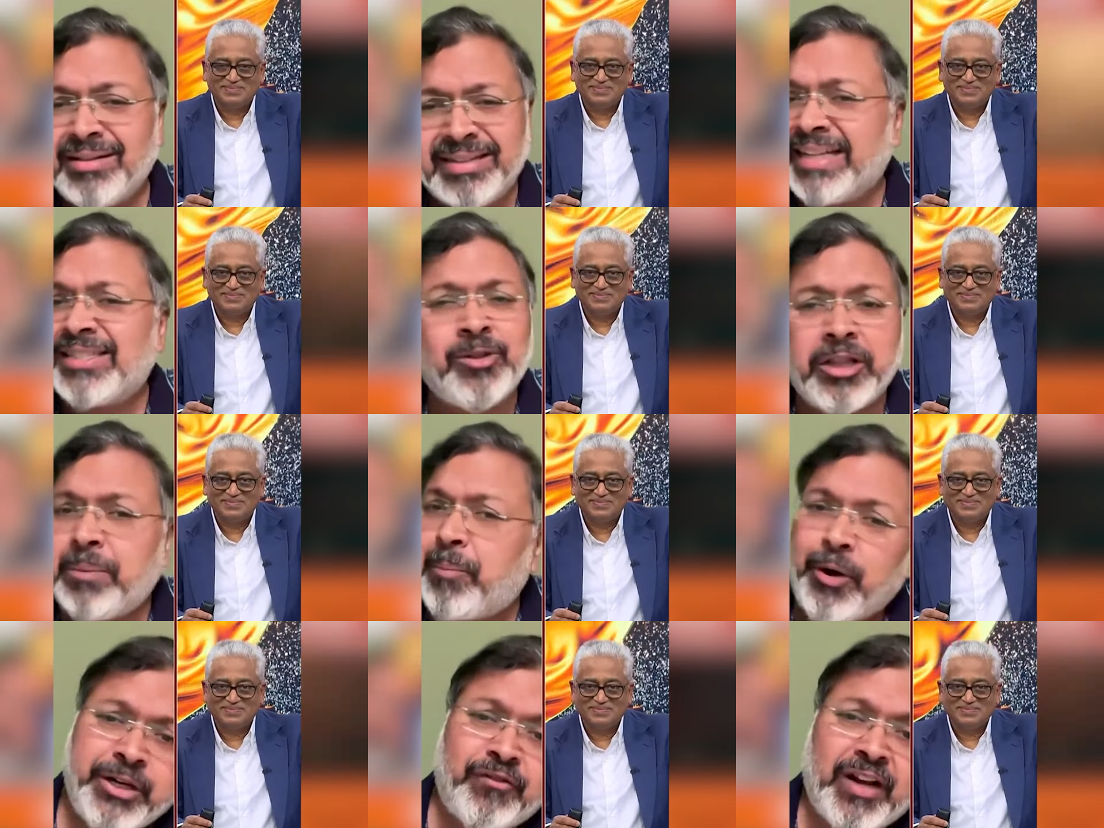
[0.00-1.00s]
Speaker 1: that's not the
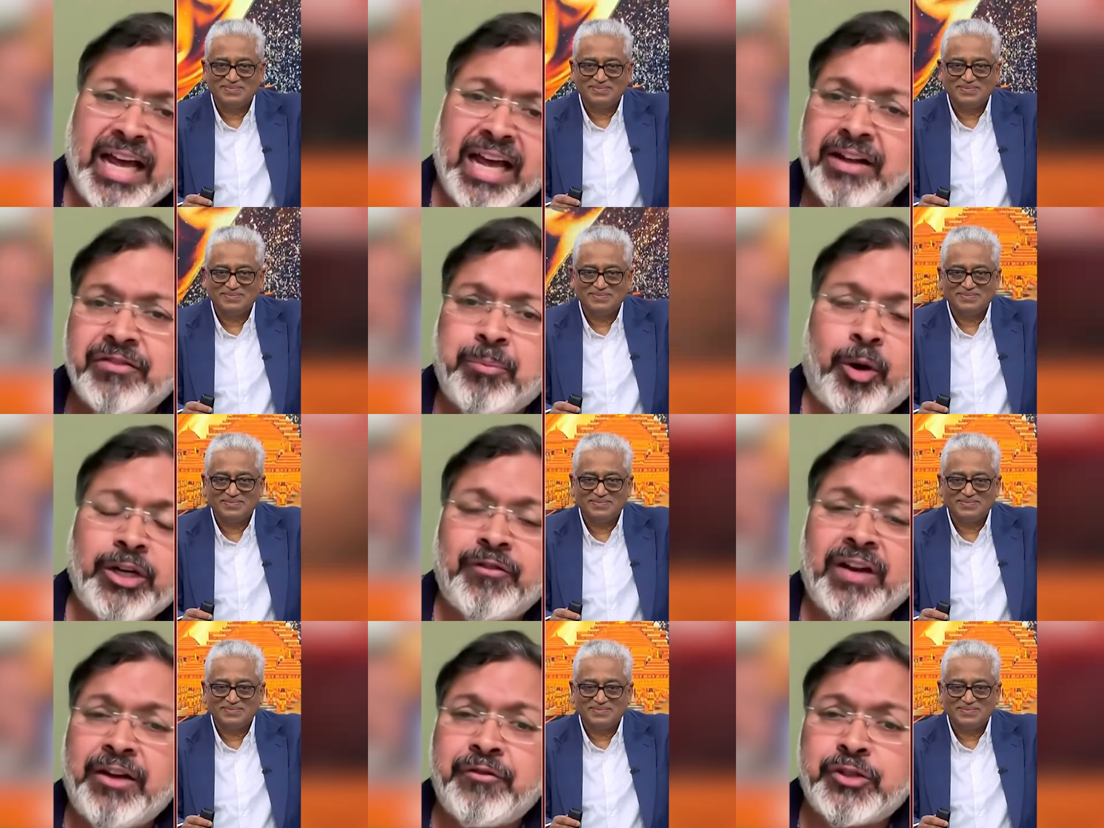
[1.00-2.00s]
point of life. The point of
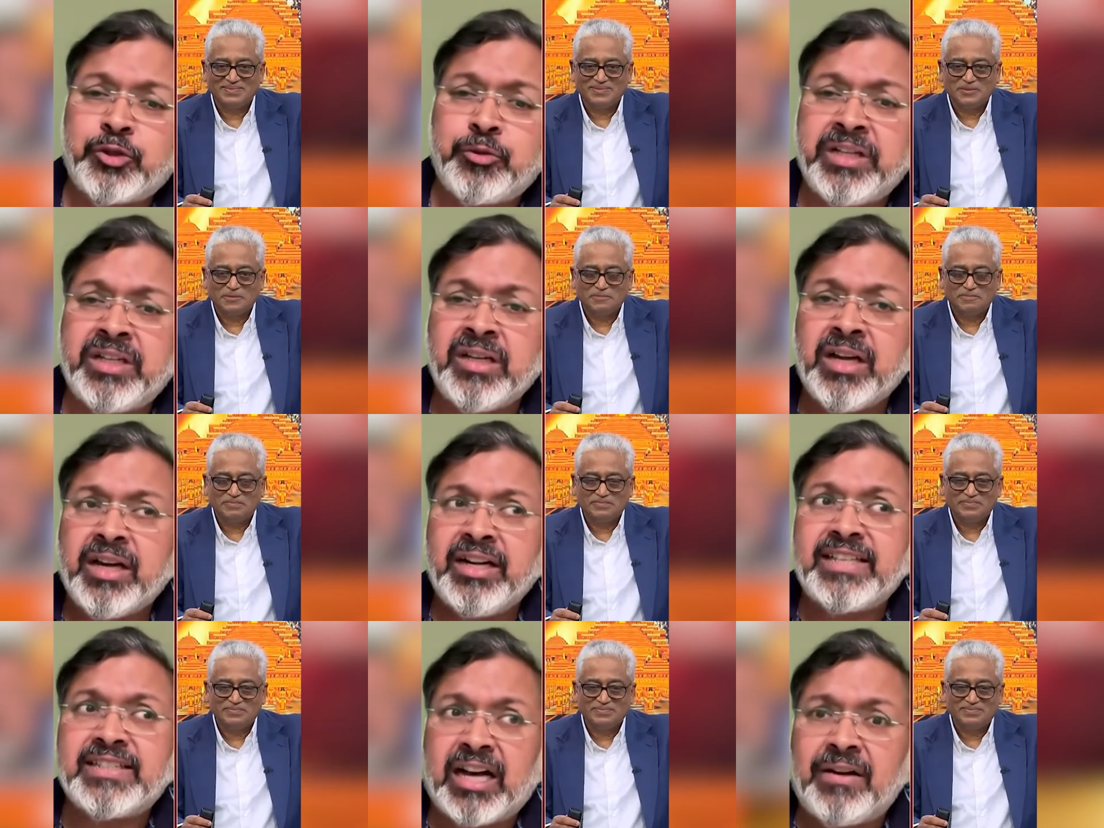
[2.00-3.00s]
life is to be
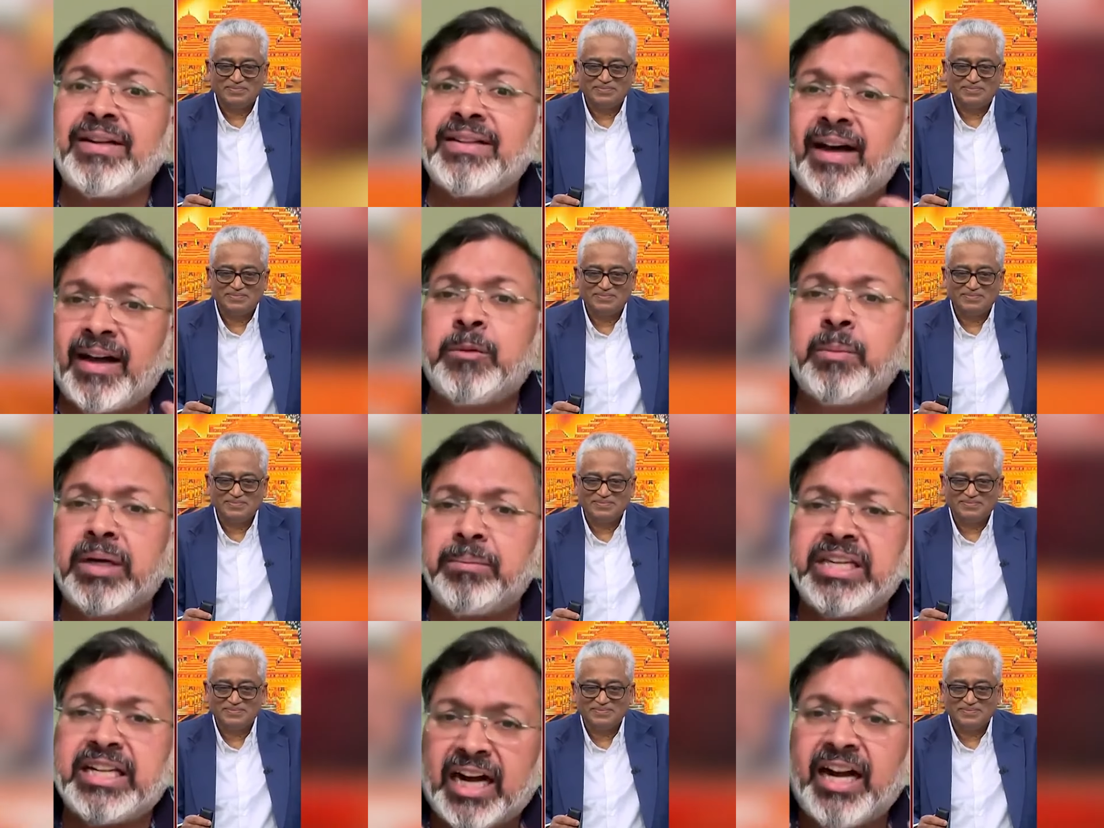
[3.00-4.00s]
discover the Atma, be
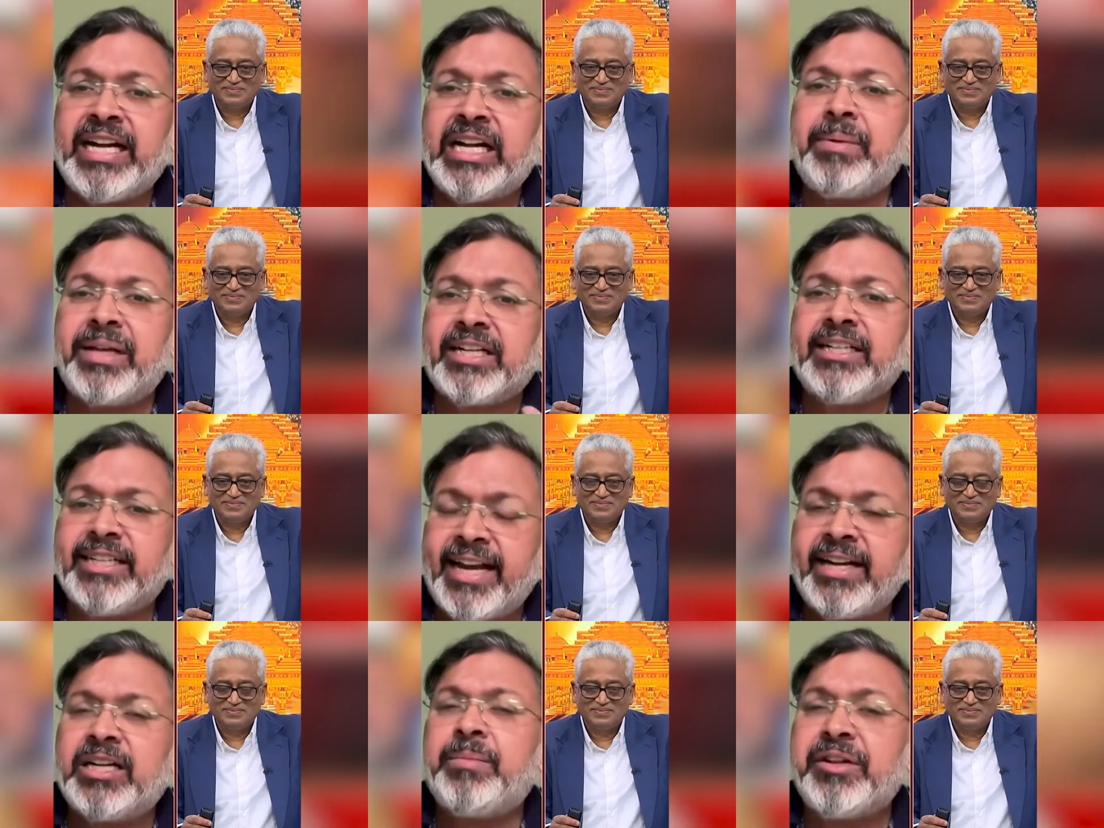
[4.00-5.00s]
kind, be
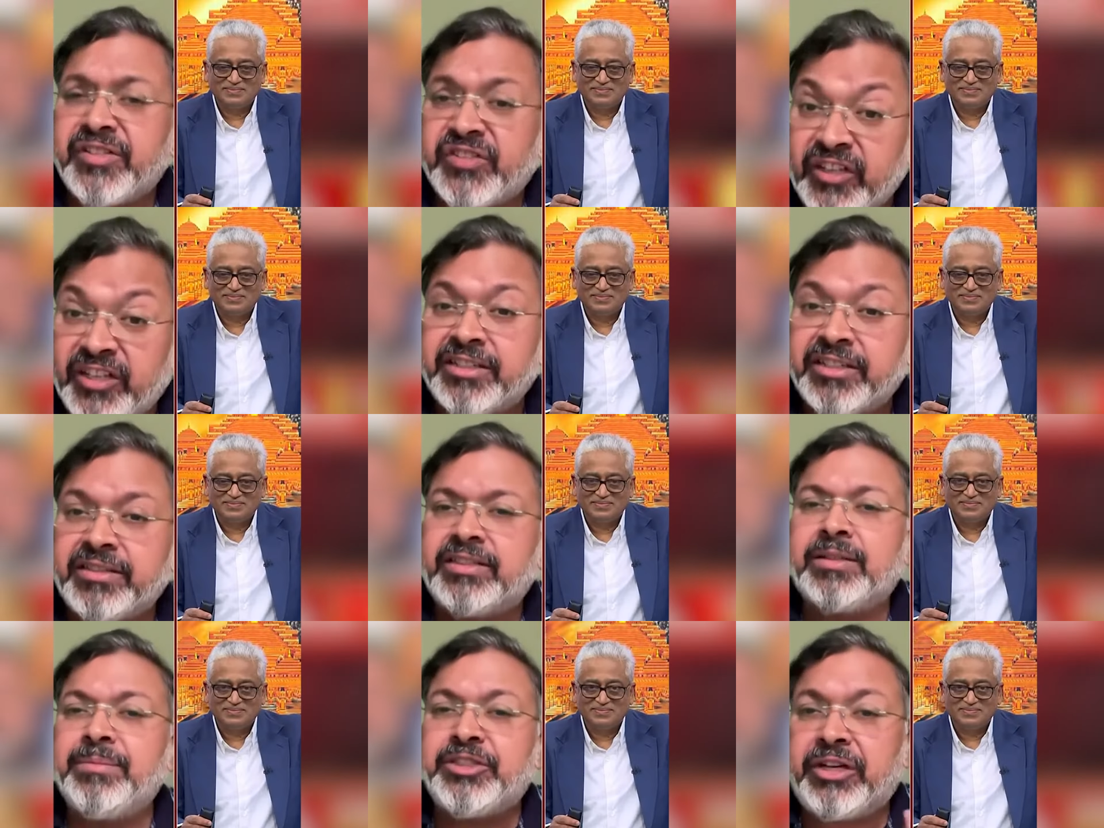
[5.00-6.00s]
content, be resilient, be
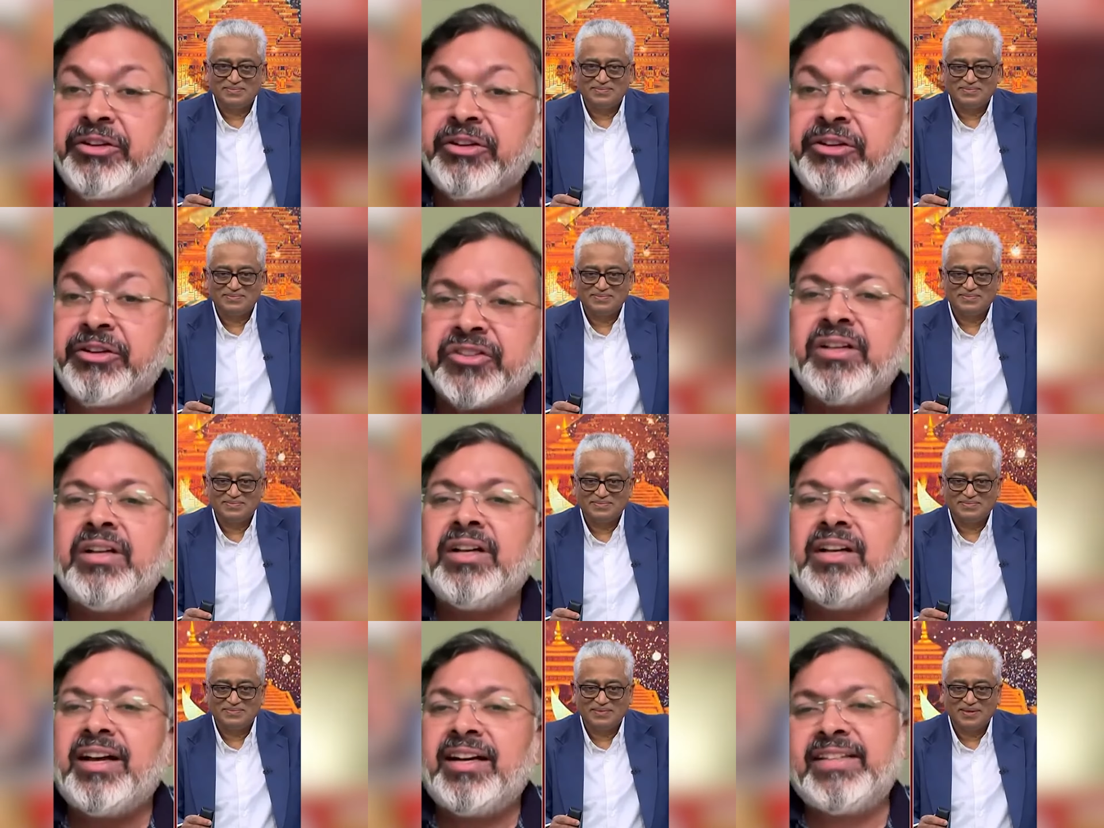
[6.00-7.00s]
generous.
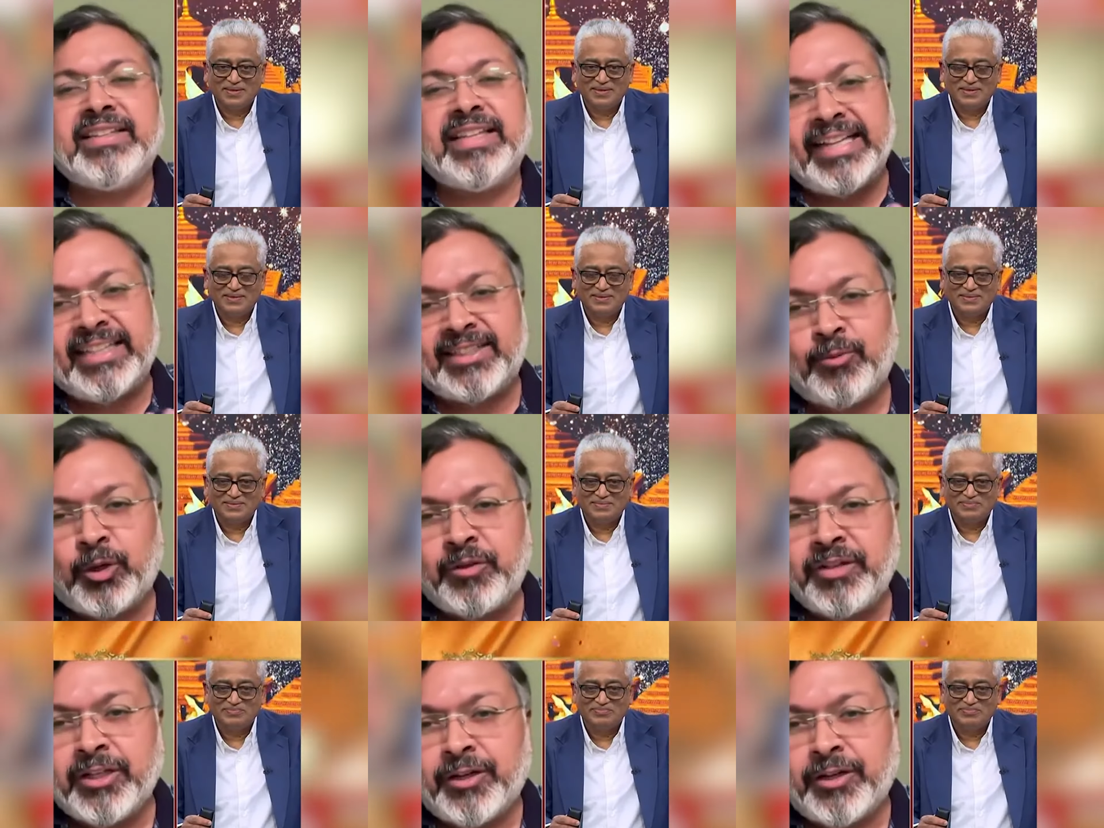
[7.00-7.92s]
And I think that's what we